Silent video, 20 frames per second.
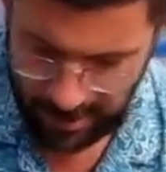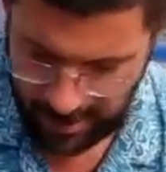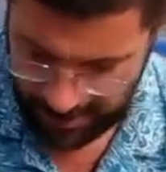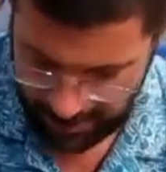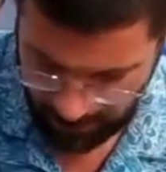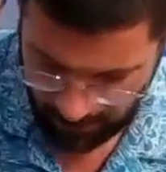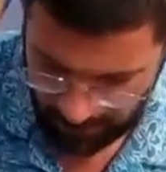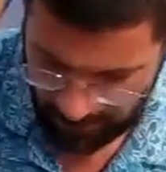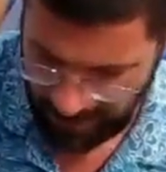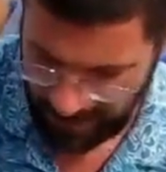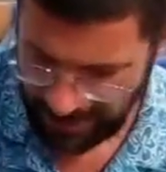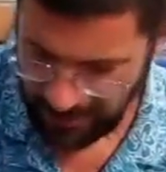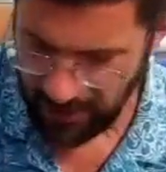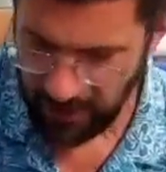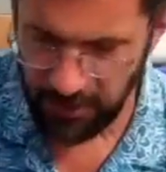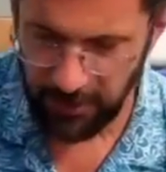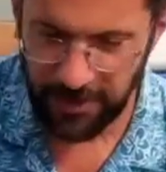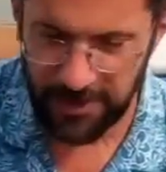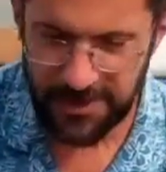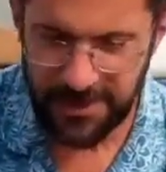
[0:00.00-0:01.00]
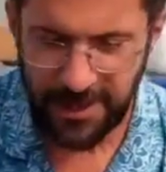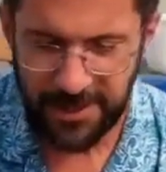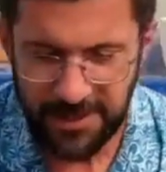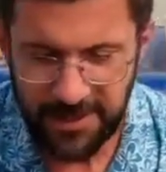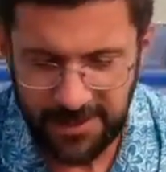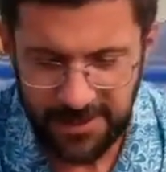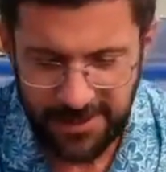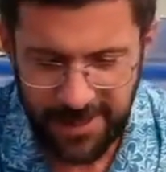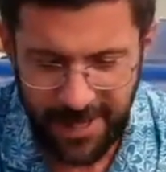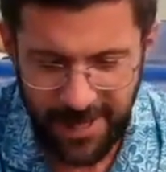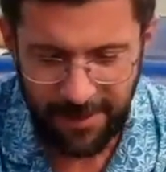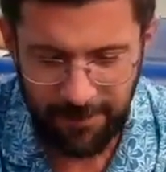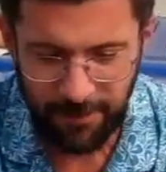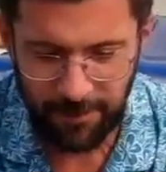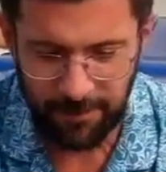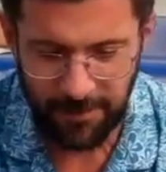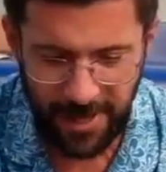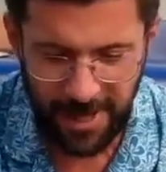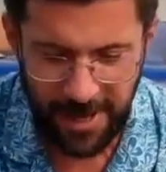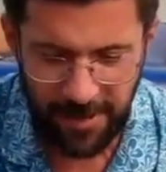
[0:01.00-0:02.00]
And then what I do is I just tamp
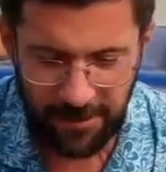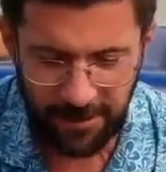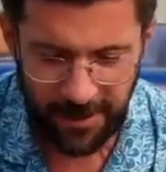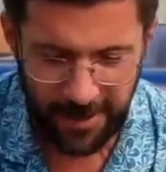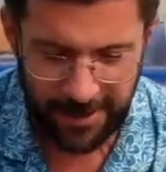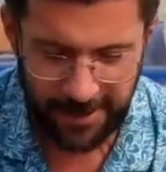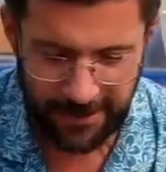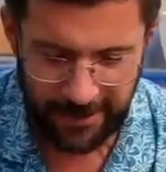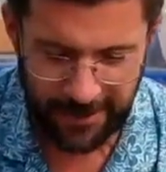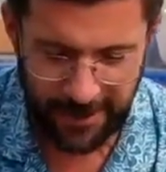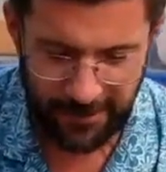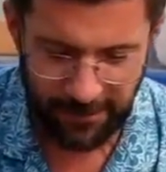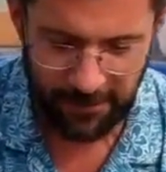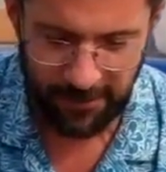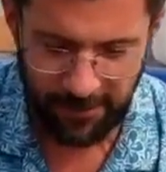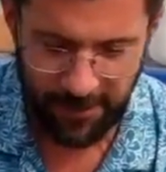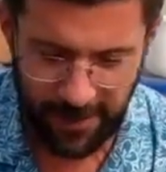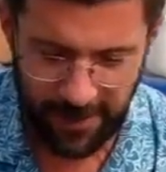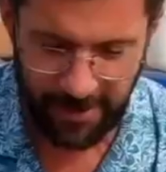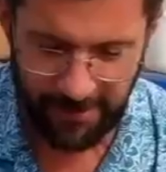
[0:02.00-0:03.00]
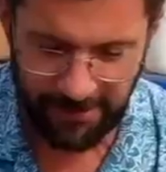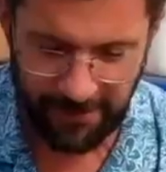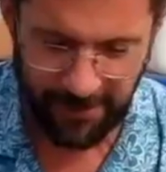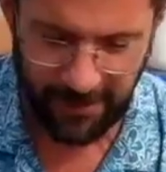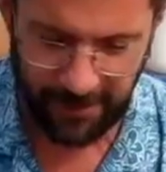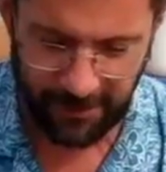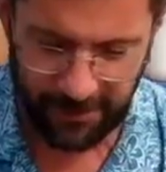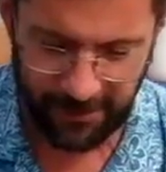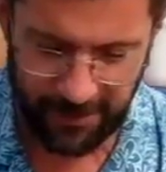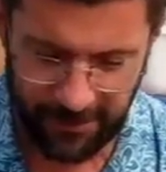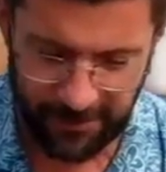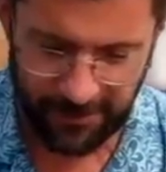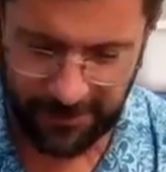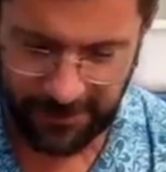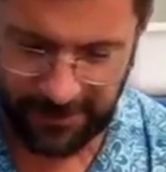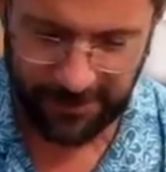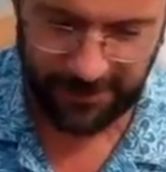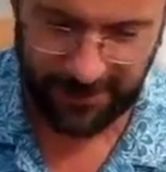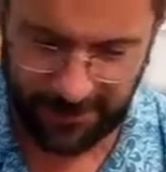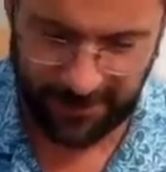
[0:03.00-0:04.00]
them down lightly with my
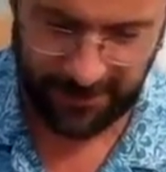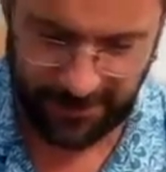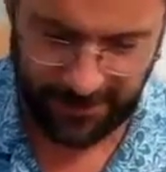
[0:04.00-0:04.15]
fingers.